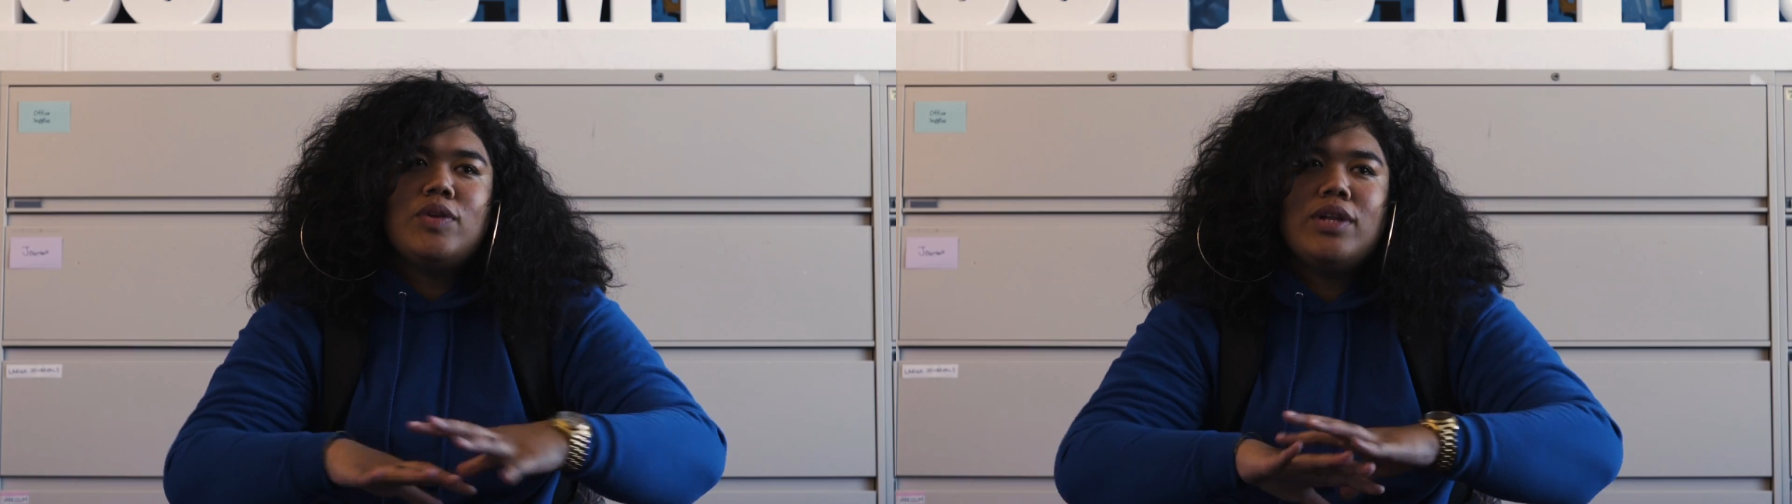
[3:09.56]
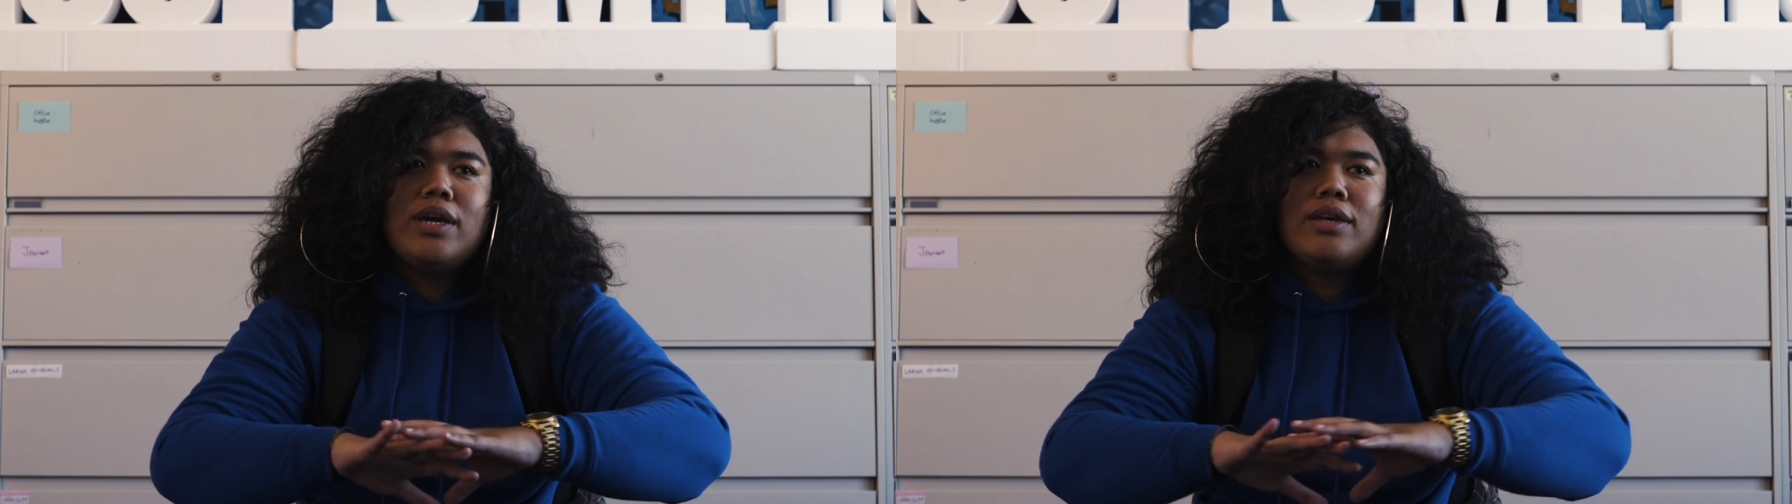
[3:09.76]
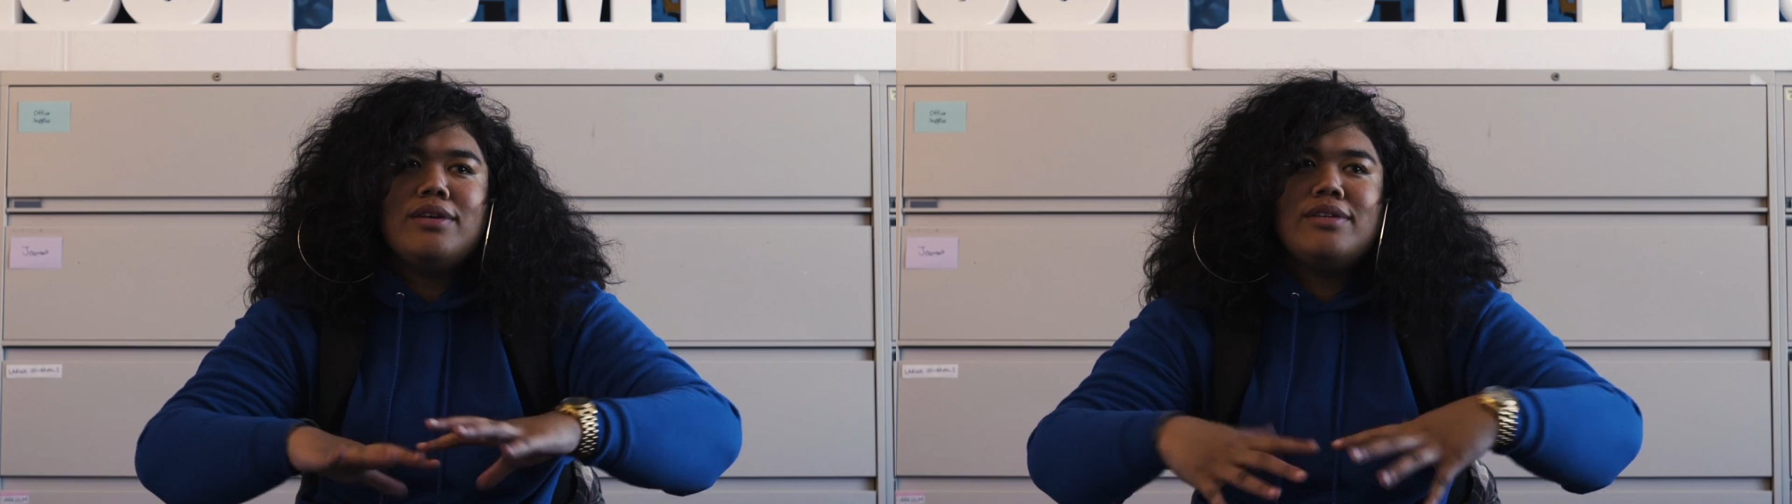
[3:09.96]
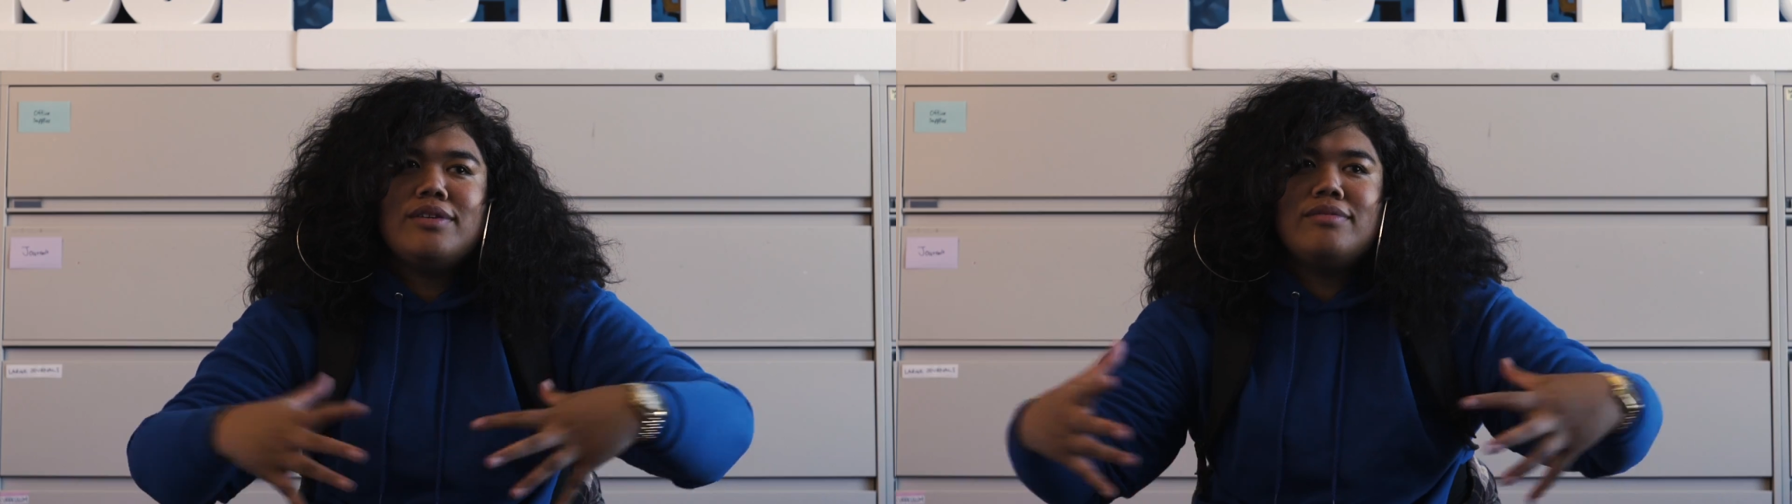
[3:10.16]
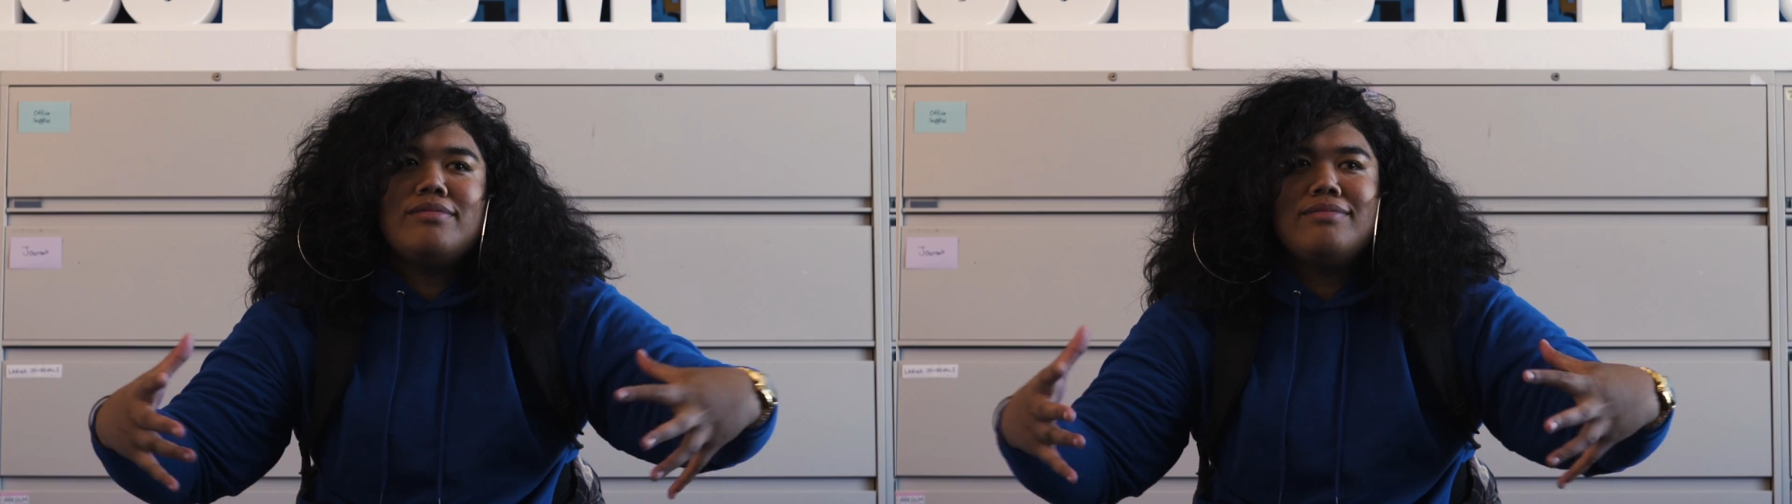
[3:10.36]
so like, you
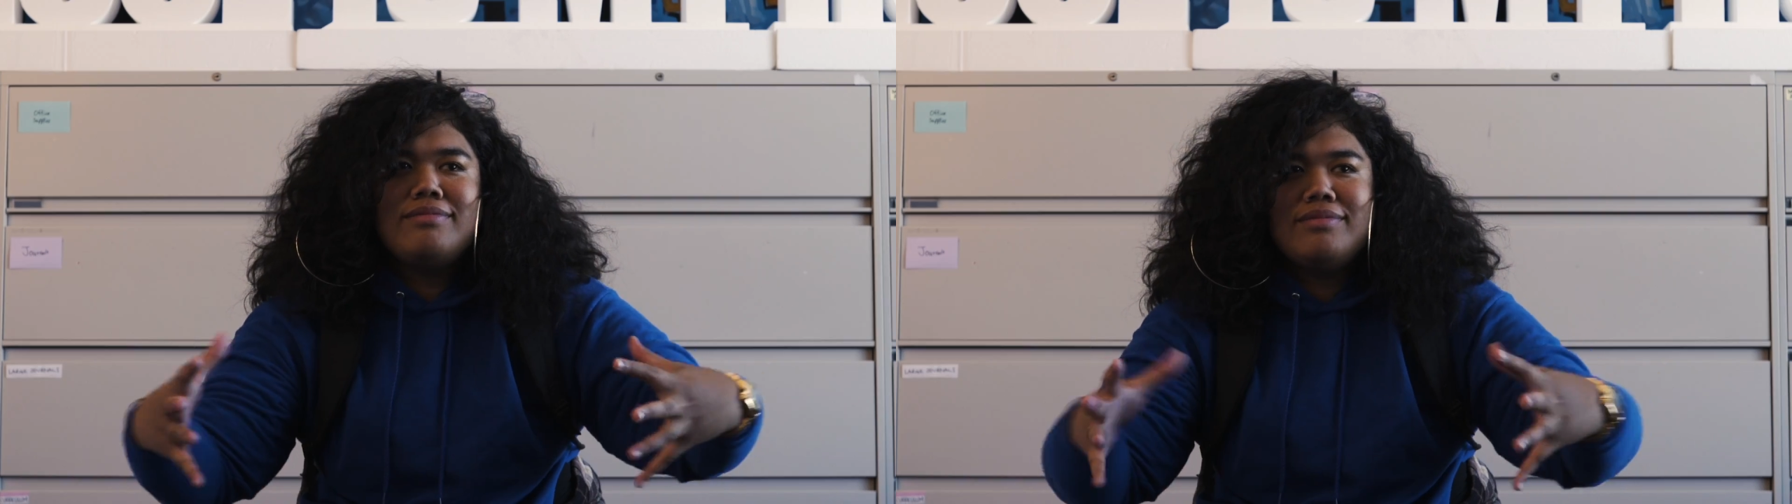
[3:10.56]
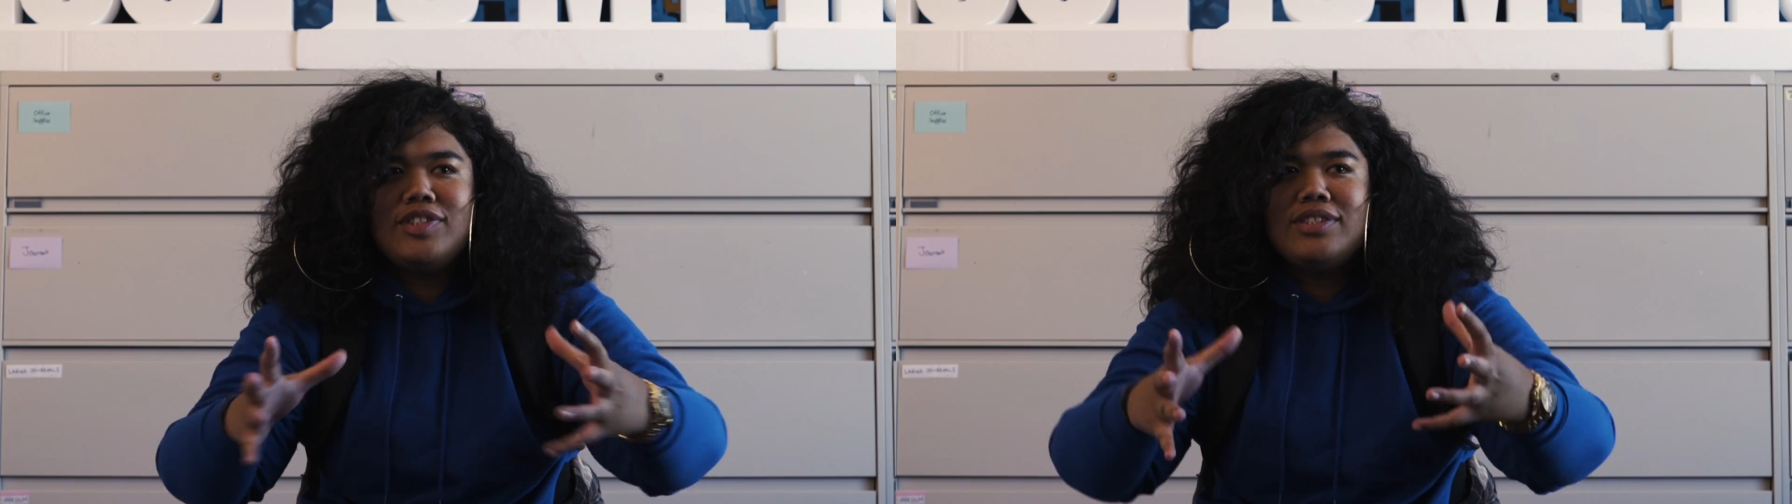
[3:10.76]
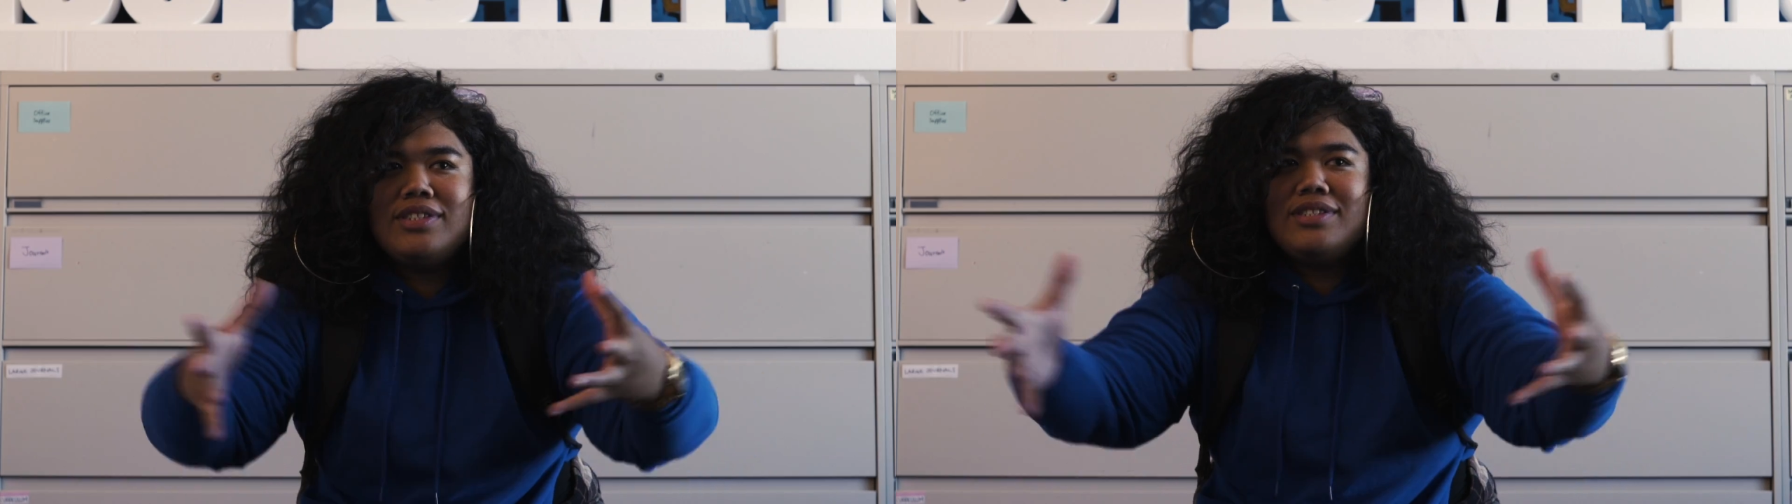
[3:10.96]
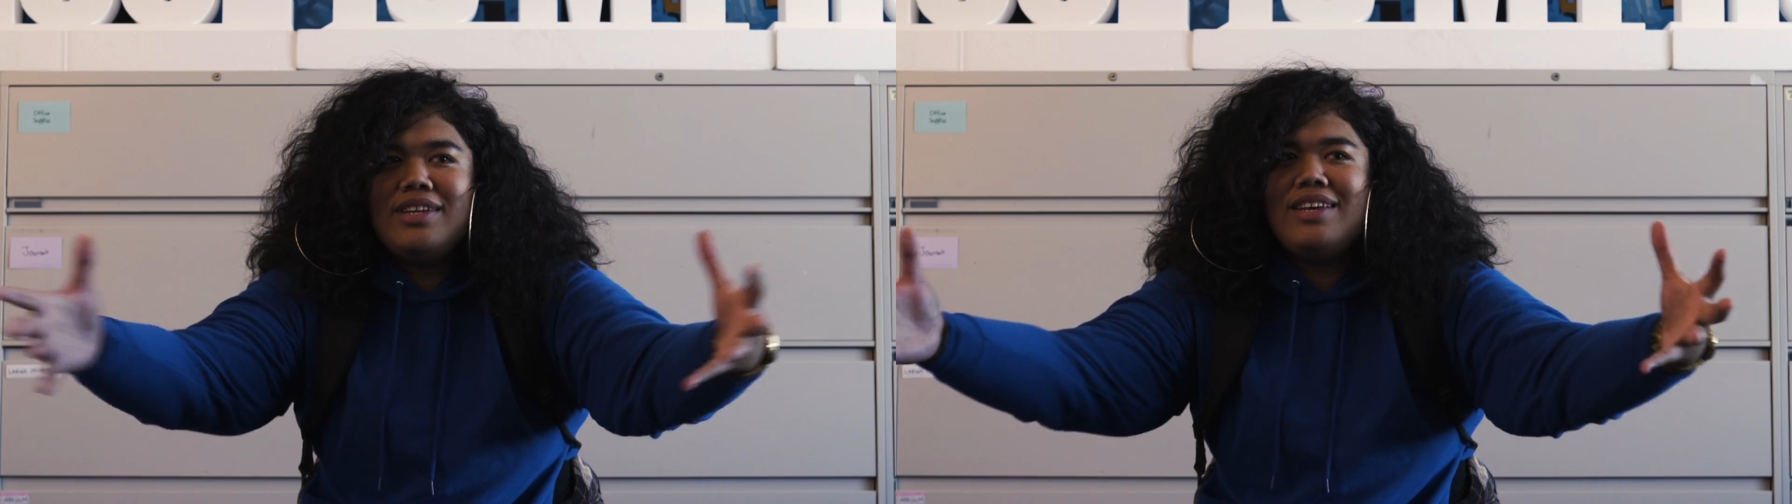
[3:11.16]
know, just